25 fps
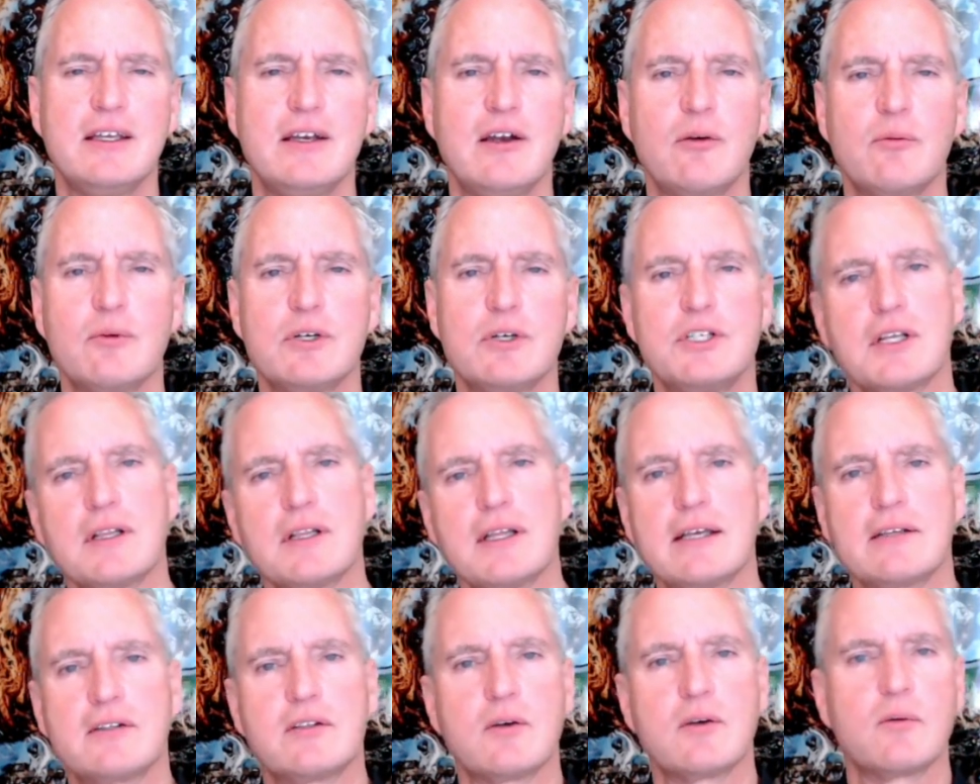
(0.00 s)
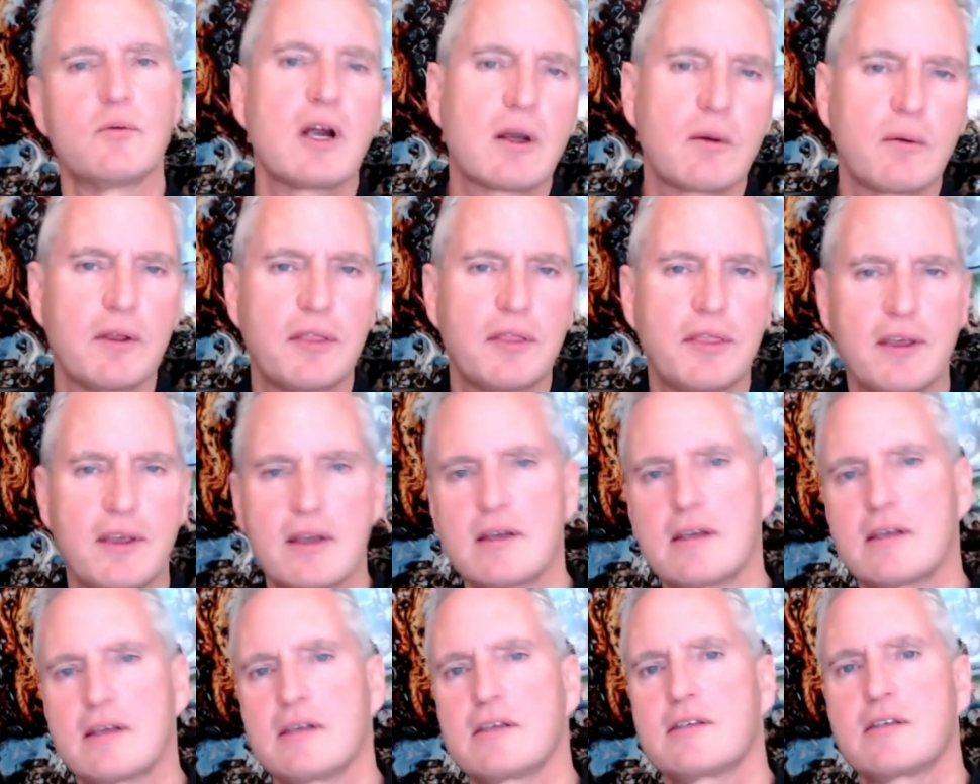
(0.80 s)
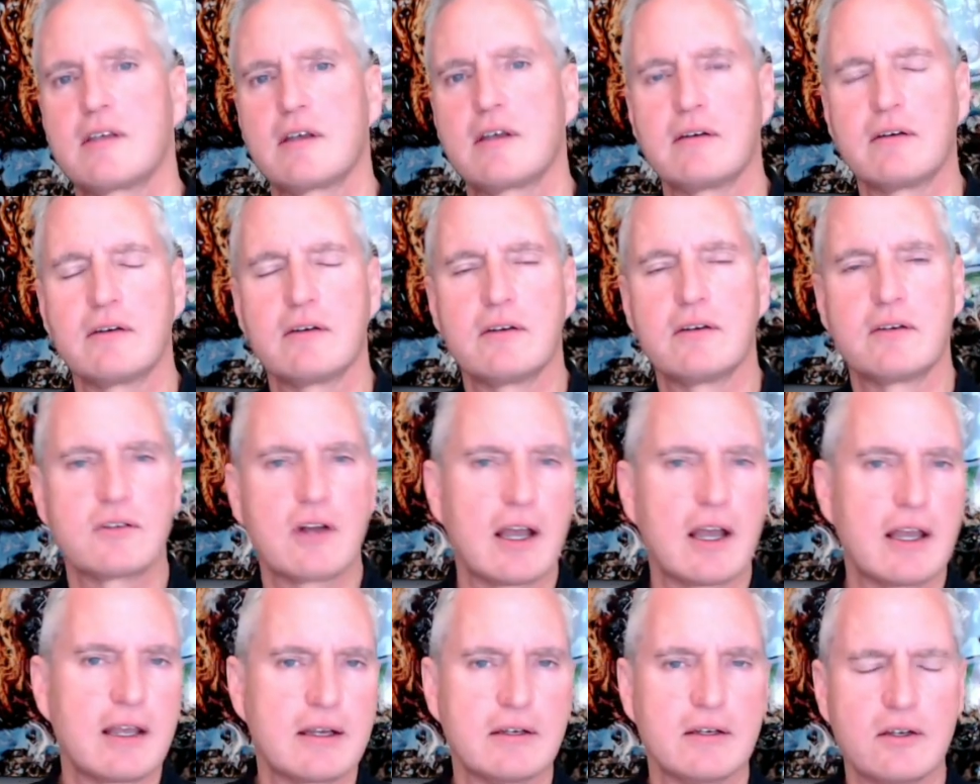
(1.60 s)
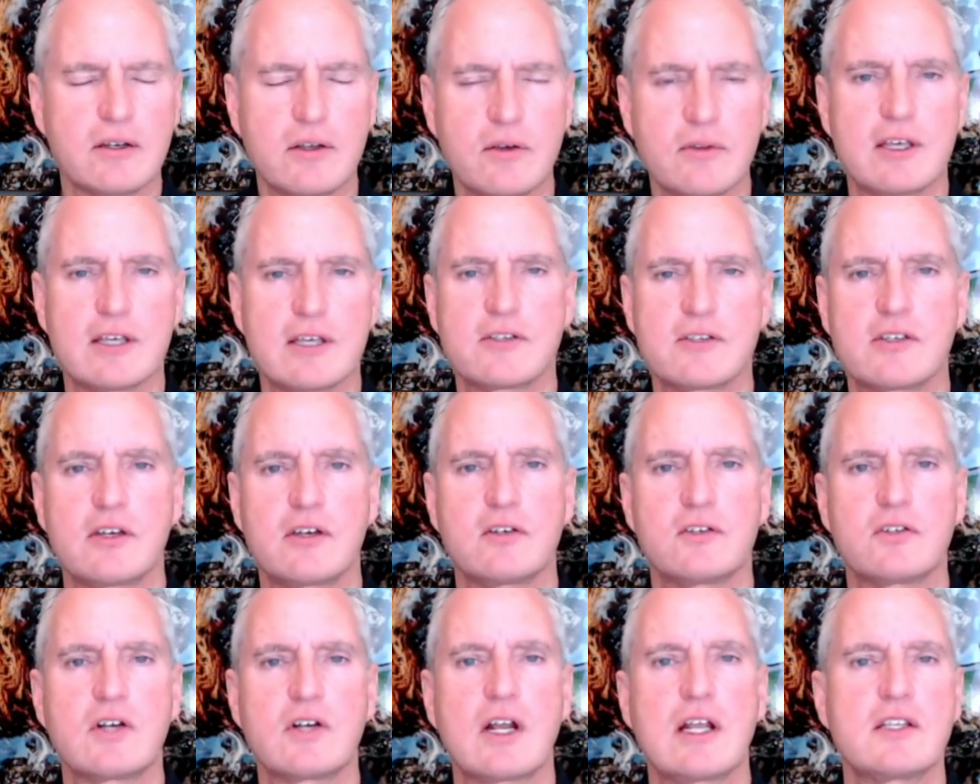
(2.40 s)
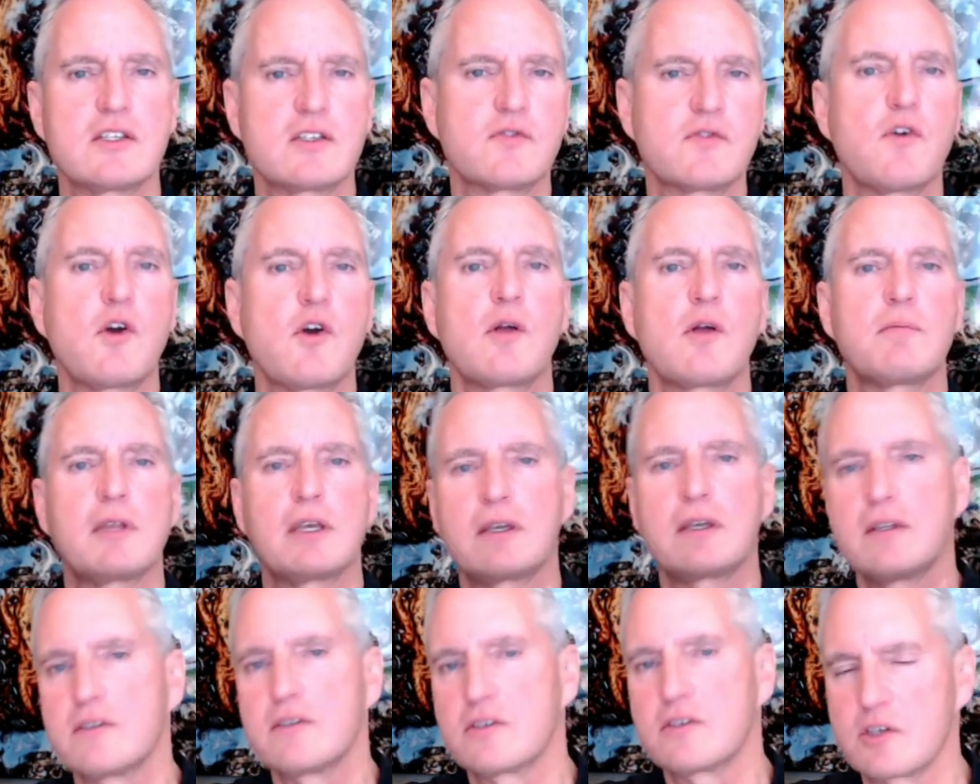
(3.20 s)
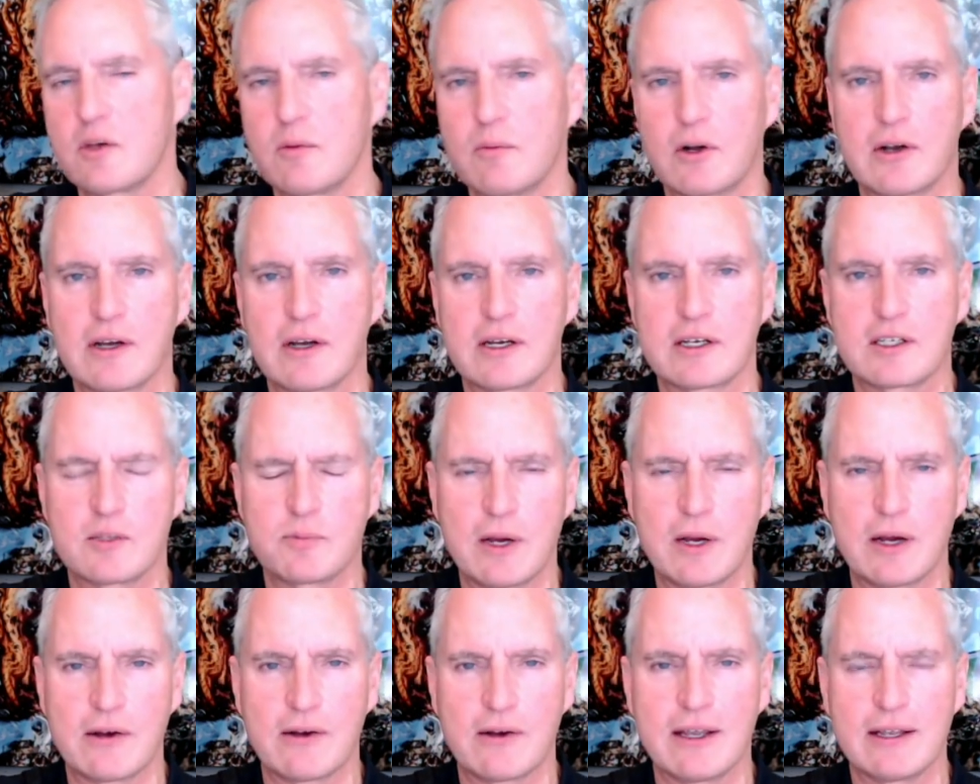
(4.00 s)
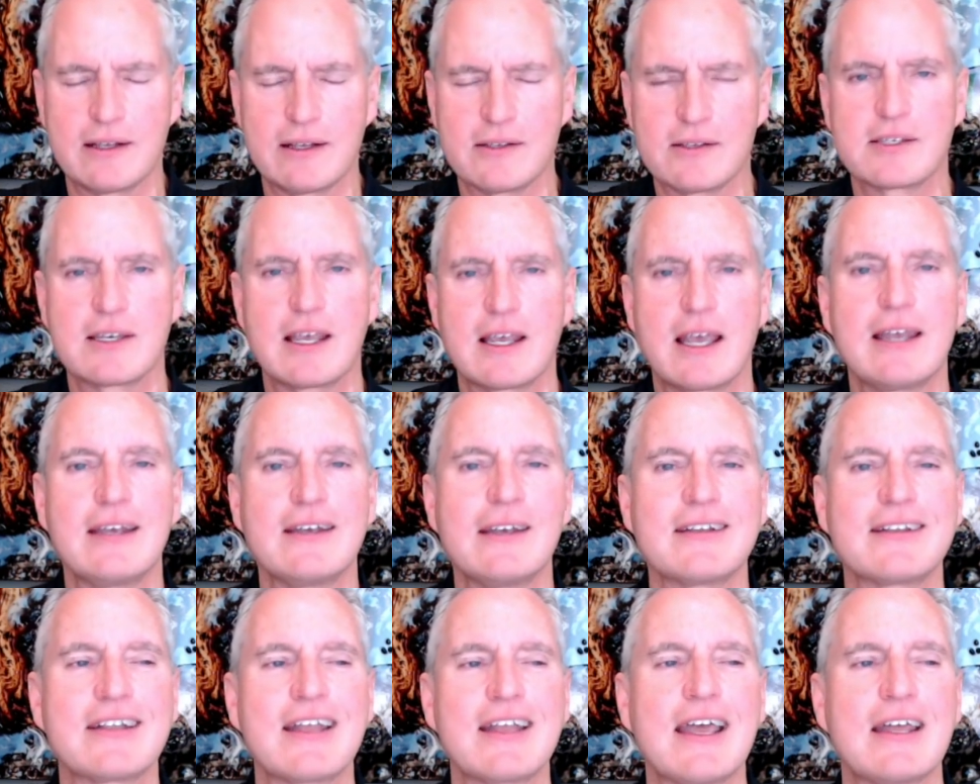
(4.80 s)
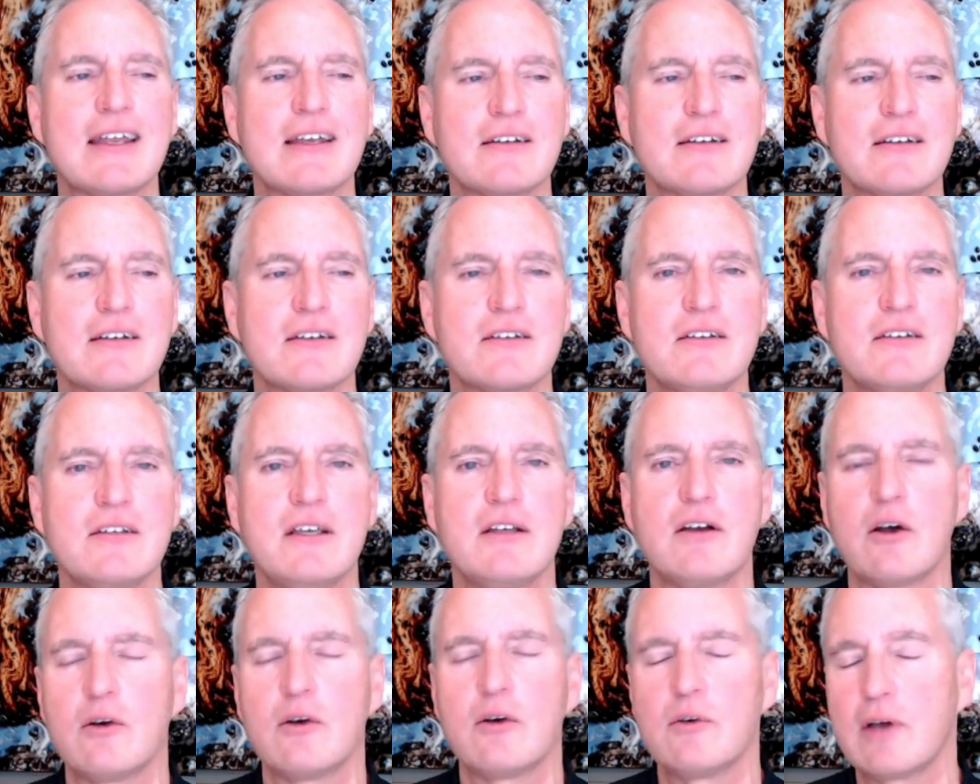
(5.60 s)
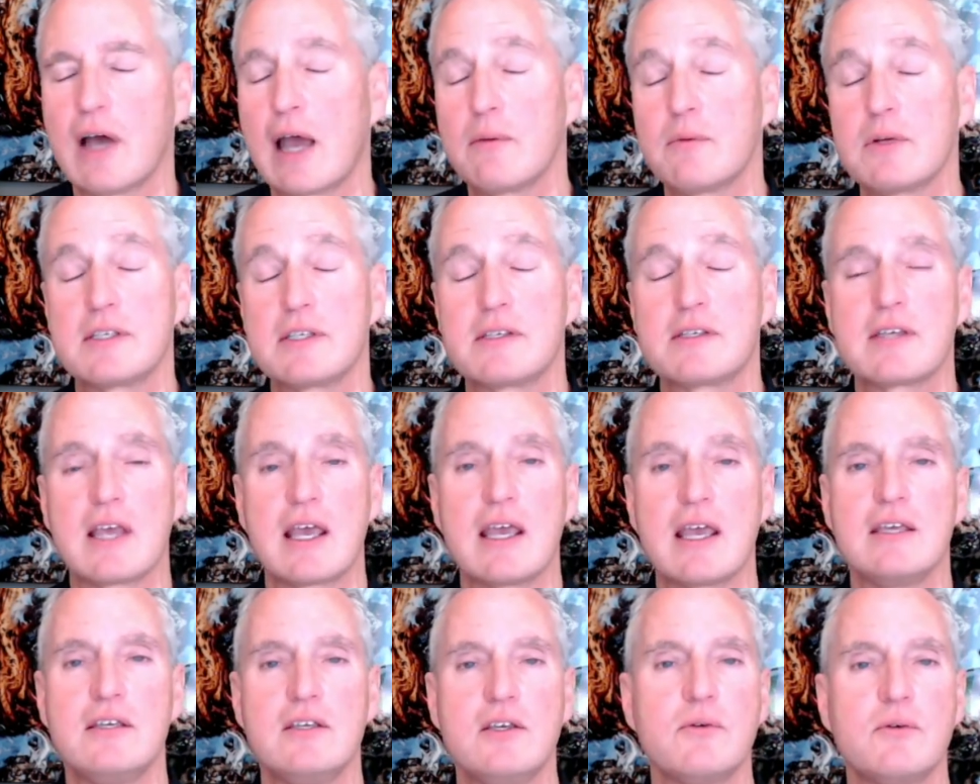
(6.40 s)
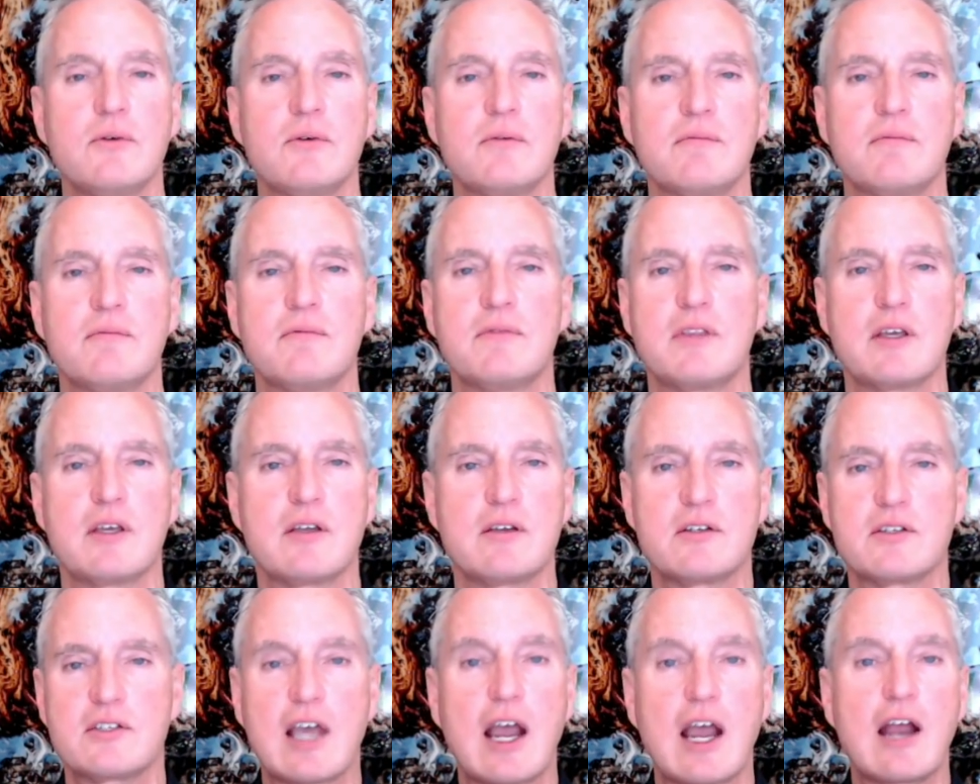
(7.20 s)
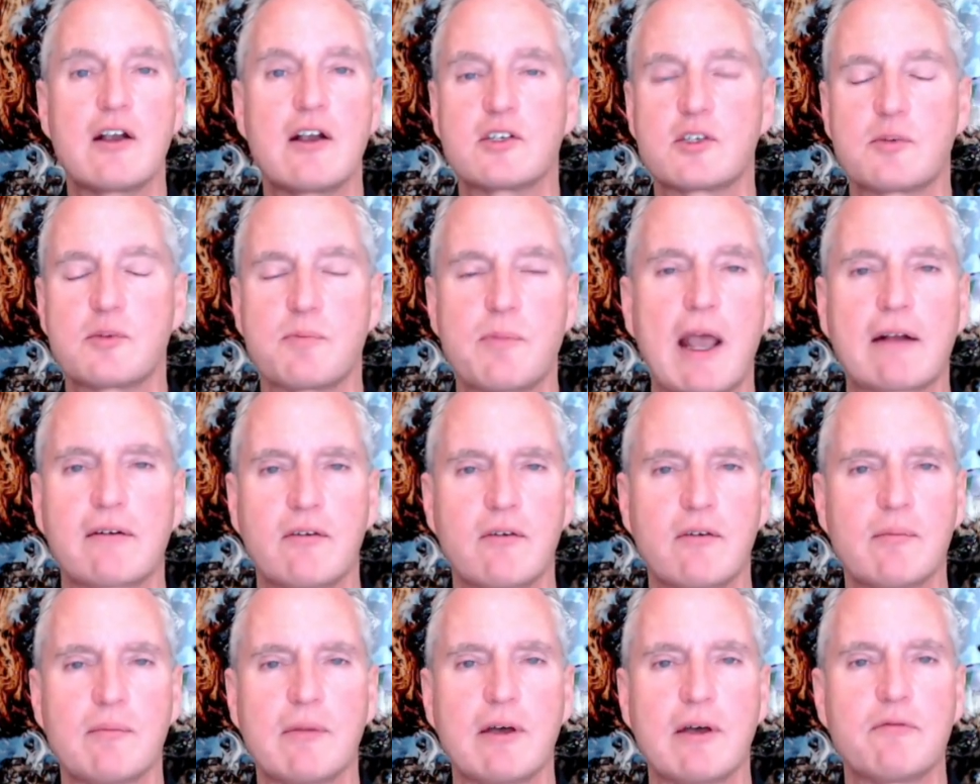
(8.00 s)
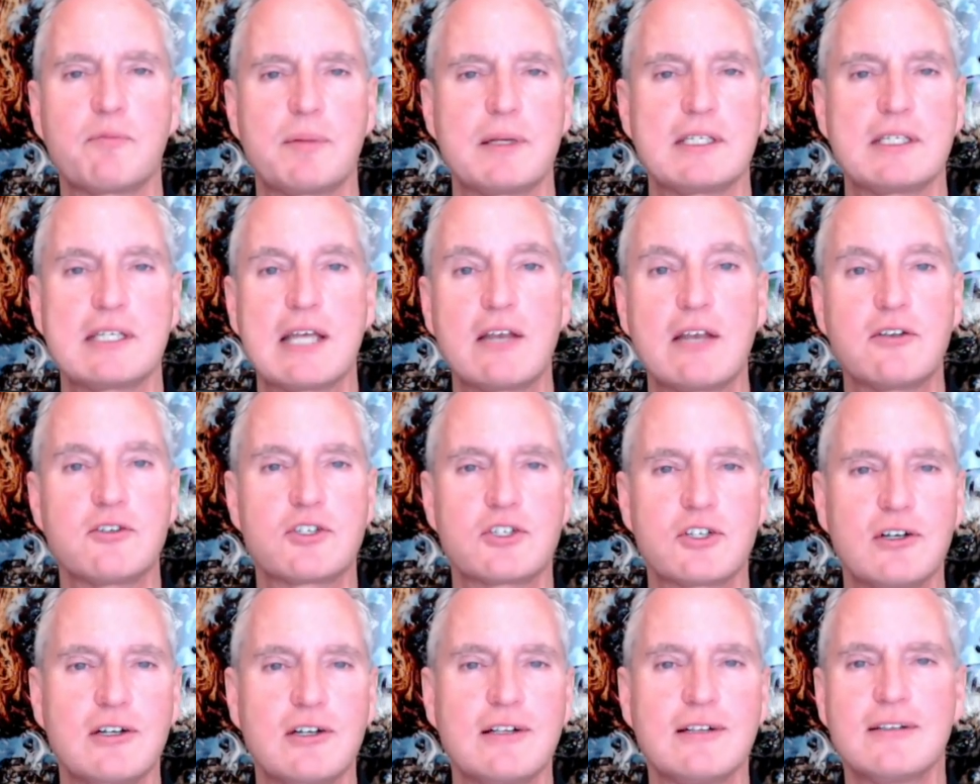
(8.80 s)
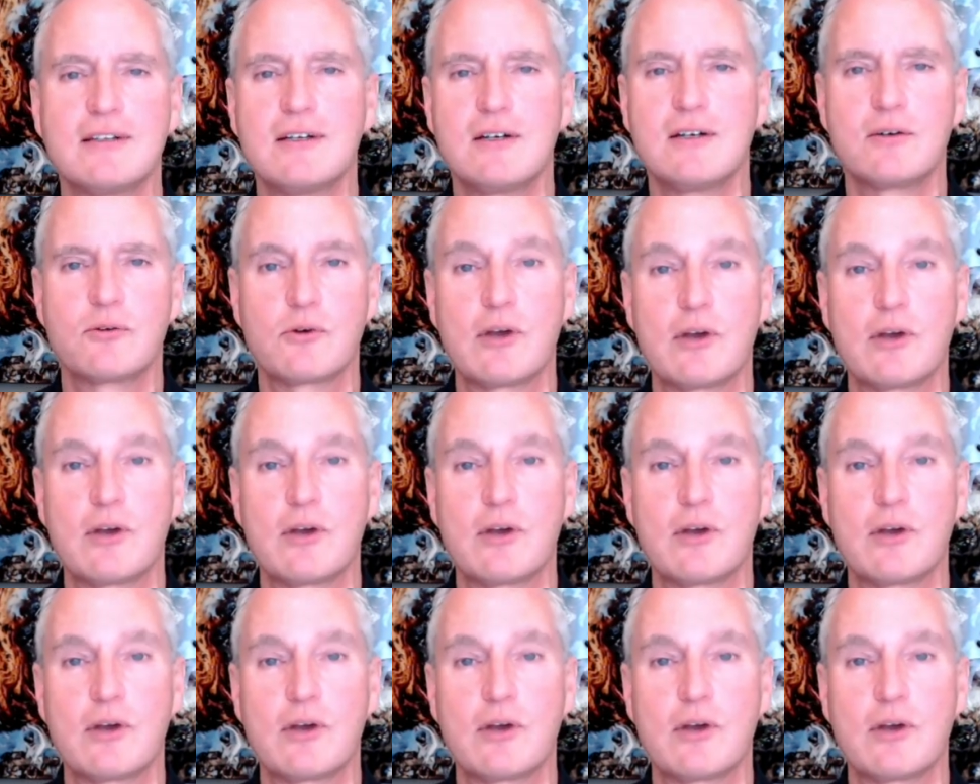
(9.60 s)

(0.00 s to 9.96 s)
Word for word: you know, would you like to work with us and try and do this and transform the consumer experience? And and you know, I would say you the entire spectrum of potential